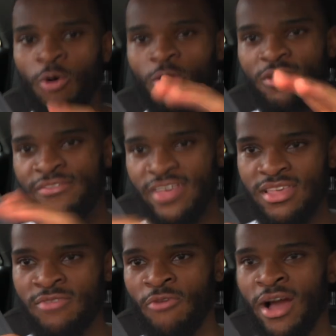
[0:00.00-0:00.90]
All of this
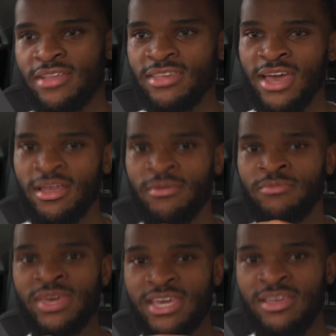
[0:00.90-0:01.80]
is right to get the
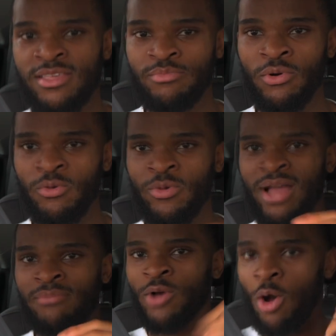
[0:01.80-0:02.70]
meetings booked when
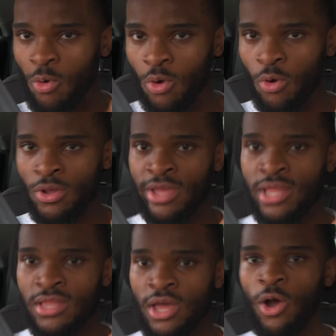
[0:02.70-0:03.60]
I'm cold
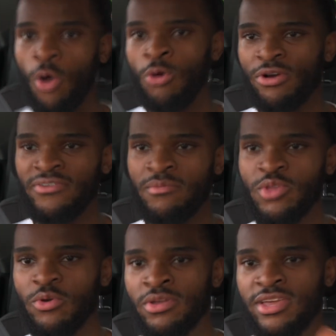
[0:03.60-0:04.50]
calling, or if I'm
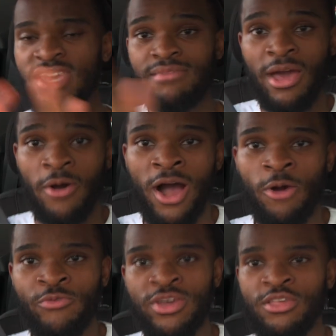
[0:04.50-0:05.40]
doing email
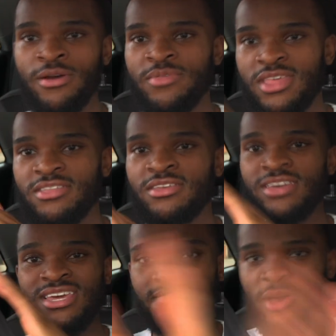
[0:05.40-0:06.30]
outreach, so I'm sending
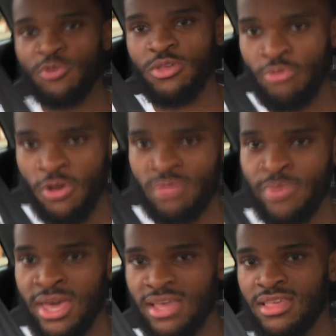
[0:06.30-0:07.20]
emails to
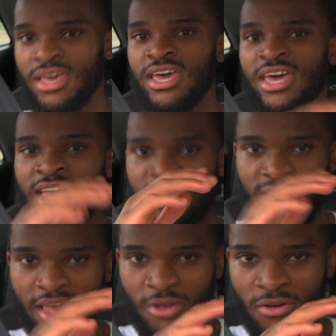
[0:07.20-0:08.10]
prospects
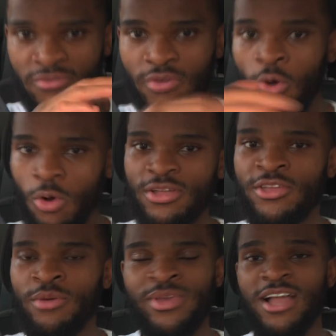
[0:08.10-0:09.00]
instead of calling
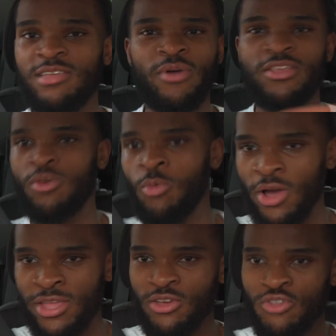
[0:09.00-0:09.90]
them. And that depends on
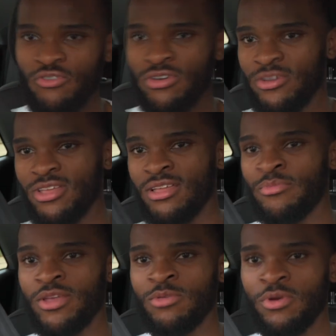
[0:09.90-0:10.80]
what industry you're in. That
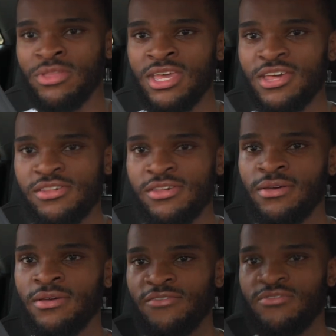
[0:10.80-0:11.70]
depends what niche
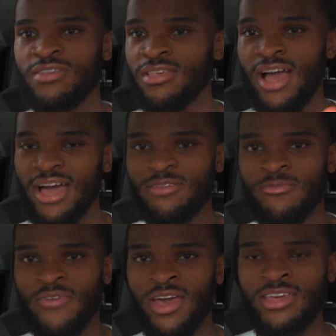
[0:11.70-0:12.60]
you've decided
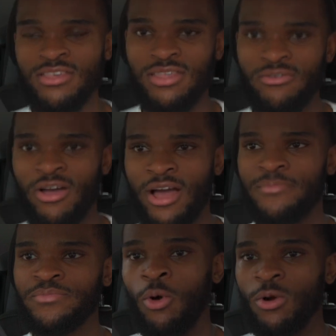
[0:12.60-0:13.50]
with agency, right?
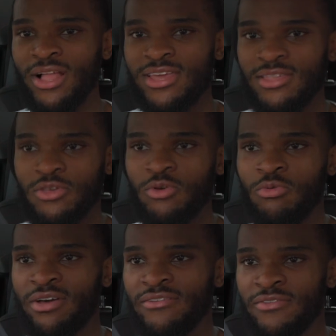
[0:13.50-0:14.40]
All I need to do
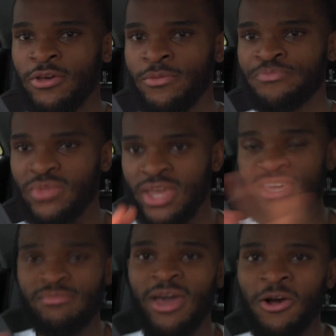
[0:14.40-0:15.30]
with
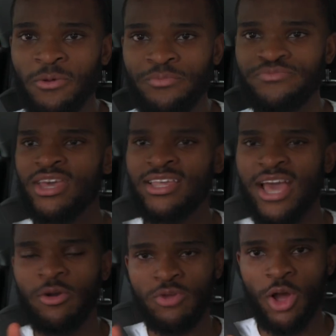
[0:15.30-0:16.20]
email is
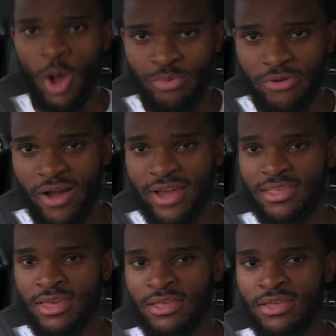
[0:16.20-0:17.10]
get good at
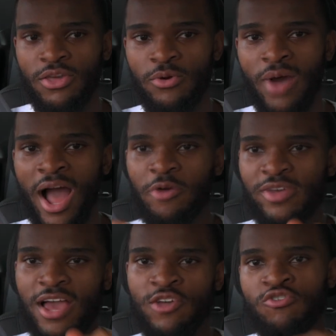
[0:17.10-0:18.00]
copywriting. So how
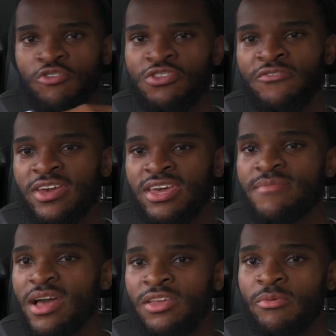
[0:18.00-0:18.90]
can I structure the
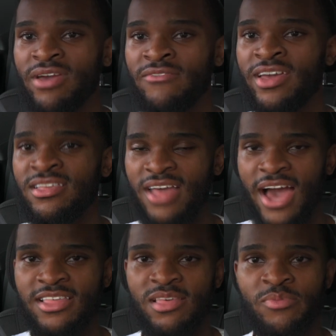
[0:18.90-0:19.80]
email in a way that
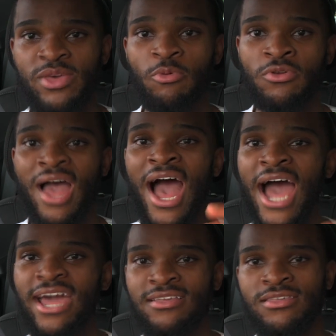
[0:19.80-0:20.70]
entices people to
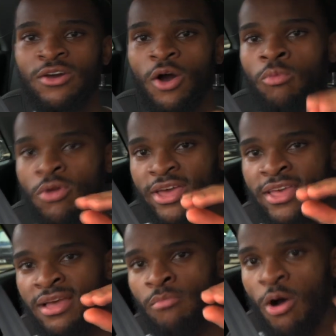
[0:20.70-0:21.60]
act on what it
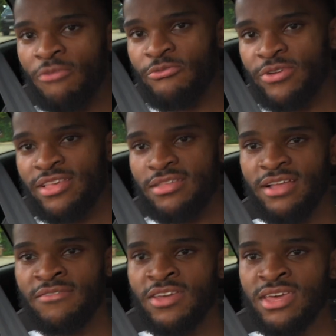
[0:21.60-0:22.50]
is I'm offering
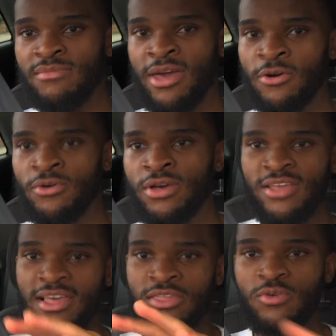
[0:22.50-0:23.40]
inside of the email? So
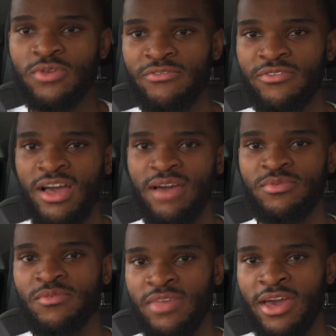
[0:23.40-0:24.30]
that's two different
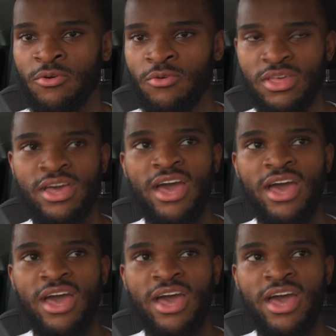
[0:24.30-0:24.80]
types of sales.